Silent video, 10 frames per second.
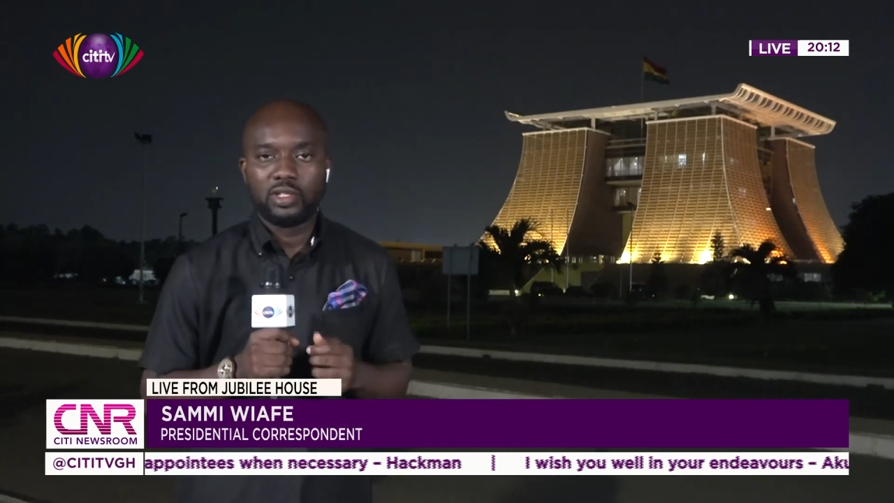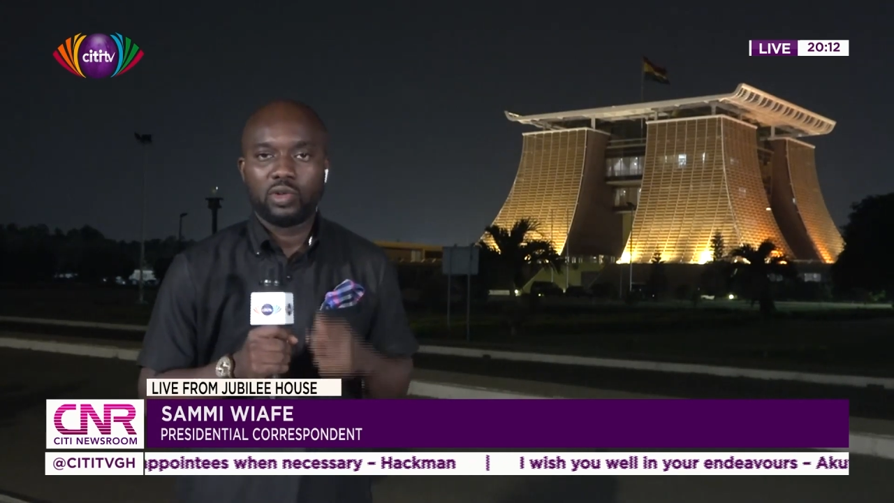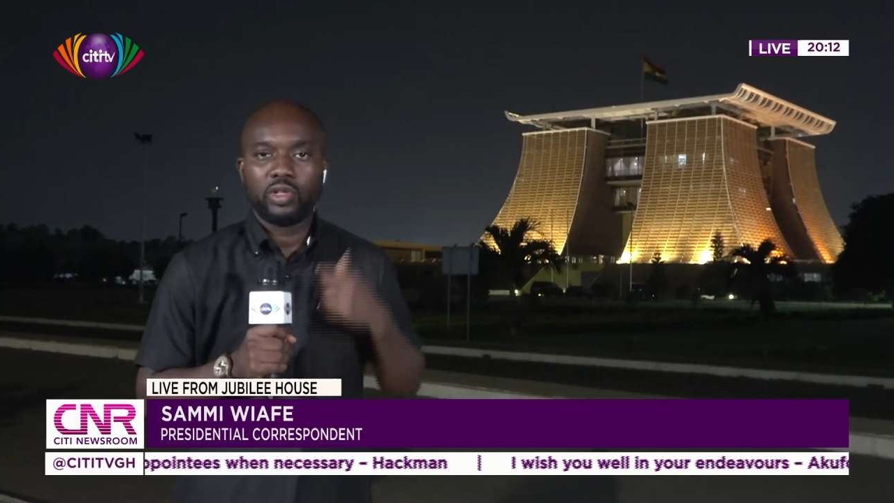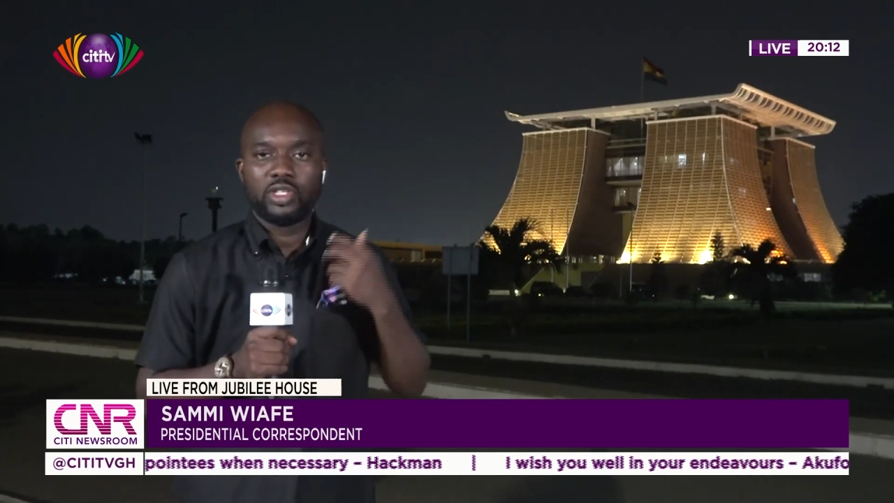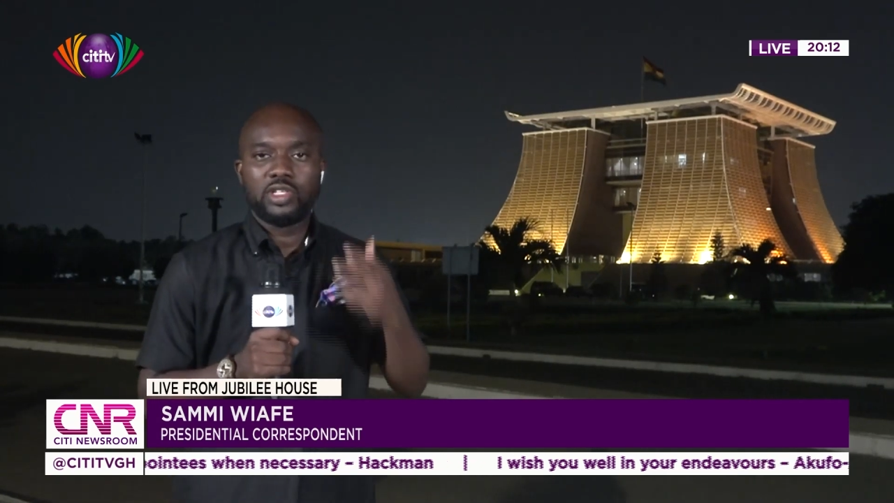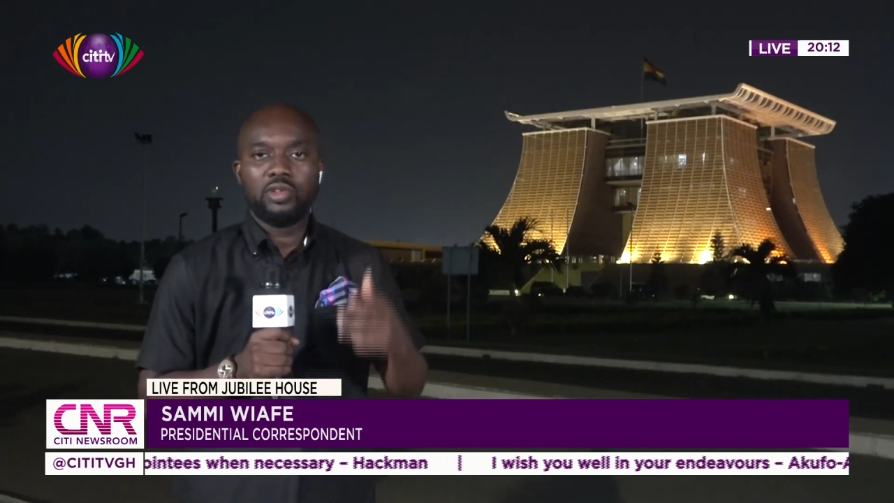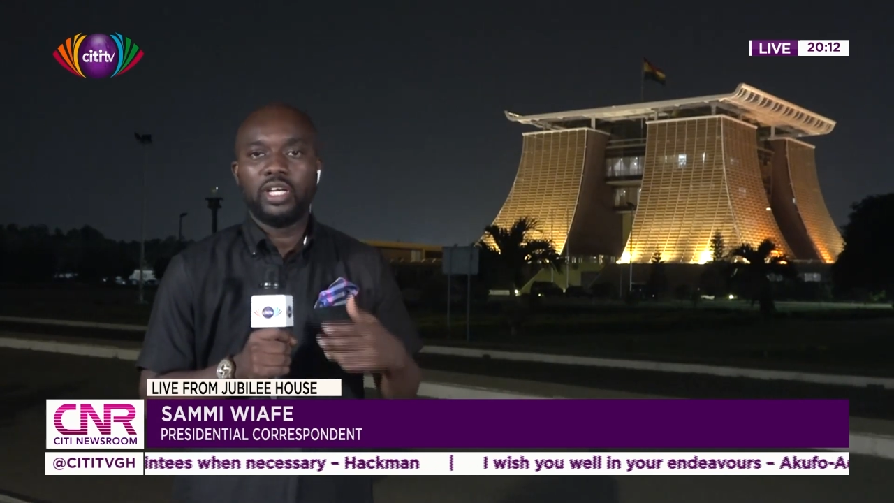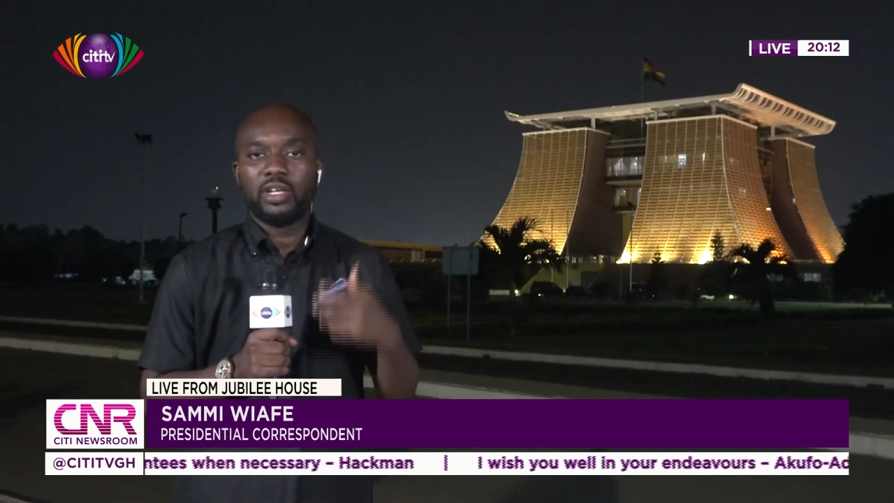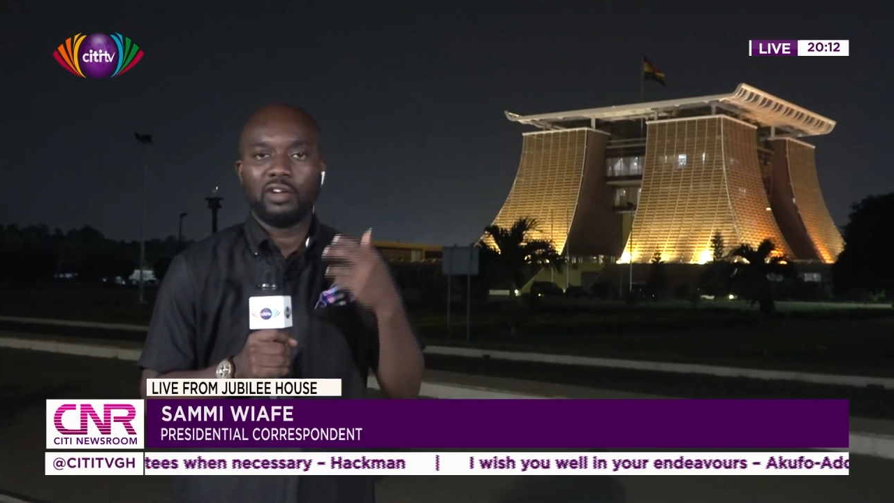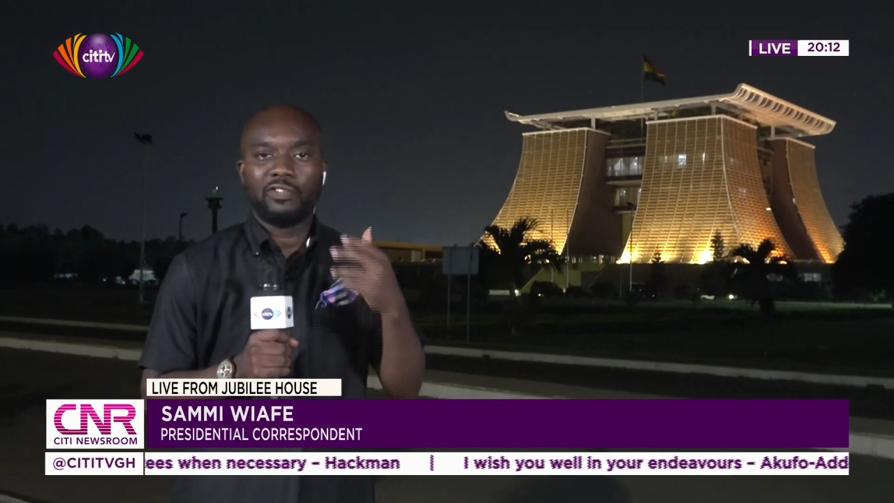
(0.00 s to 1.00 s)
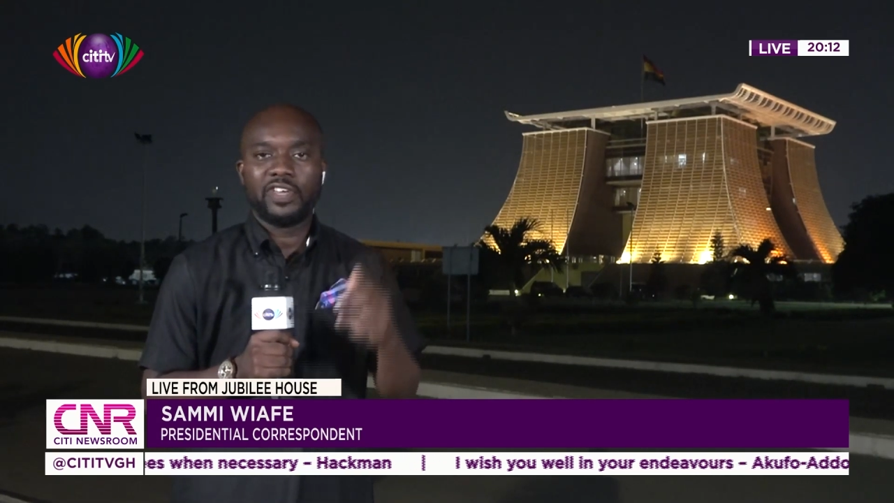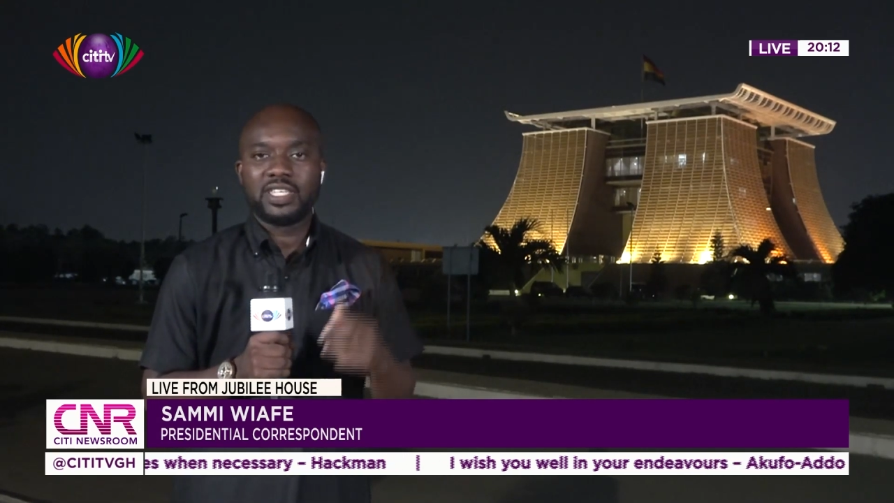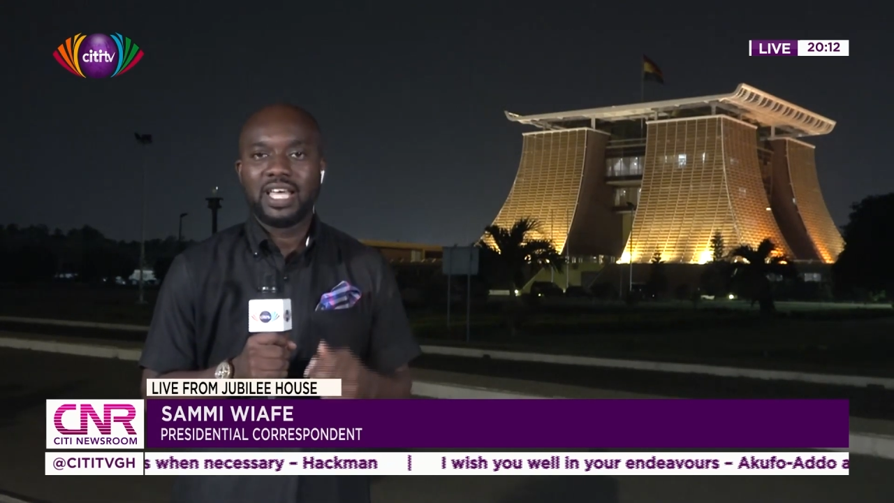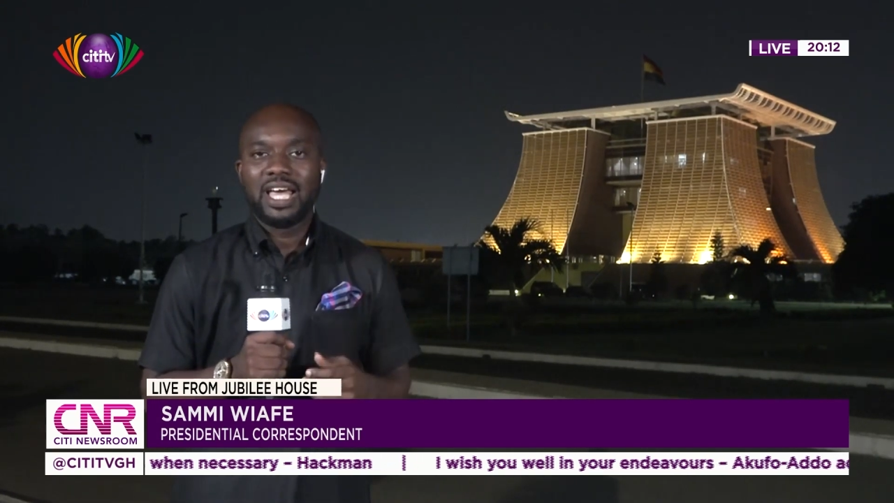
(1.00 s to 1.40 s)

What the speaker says: to continue in office